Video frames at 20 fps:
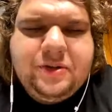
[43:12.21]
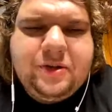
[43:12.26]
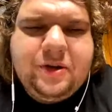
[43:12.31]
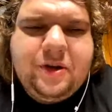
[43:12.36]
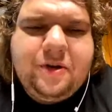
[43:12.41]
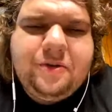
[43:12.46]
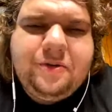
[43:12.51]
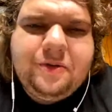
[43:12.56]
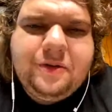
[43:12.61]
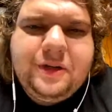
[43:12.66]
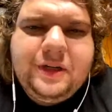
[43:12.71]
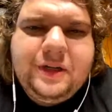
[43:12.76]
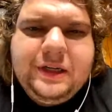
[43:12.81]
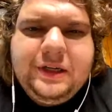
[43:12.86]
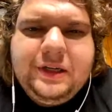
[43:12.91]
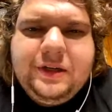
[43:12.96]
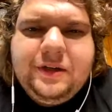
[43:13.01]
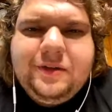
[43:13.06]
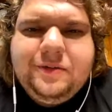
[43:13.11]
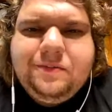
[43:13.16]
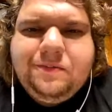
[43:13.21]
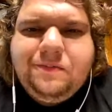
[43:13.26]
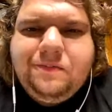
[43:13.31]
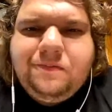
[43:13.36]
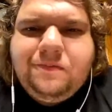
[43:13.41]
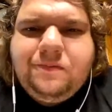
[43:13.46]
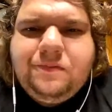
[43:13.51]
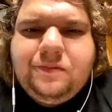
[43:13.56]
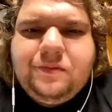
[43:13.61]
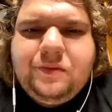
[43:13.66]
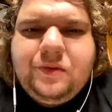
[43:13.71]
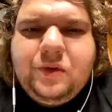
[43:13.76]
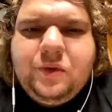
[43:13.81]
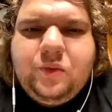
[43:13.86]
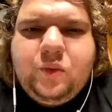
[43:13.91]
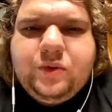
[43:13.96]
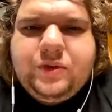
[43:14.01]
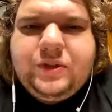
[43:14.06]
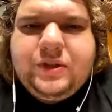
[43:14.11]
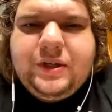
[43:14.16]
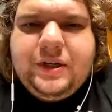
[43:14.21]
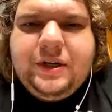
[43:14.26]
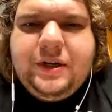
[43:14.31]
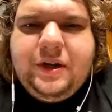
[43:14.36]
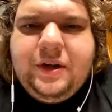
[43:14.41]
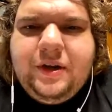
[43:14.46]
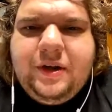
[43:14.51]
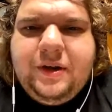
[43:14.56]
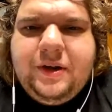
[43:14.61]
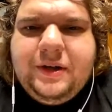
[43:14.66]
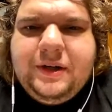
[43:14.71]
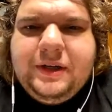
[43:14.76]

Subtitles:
So we'll see.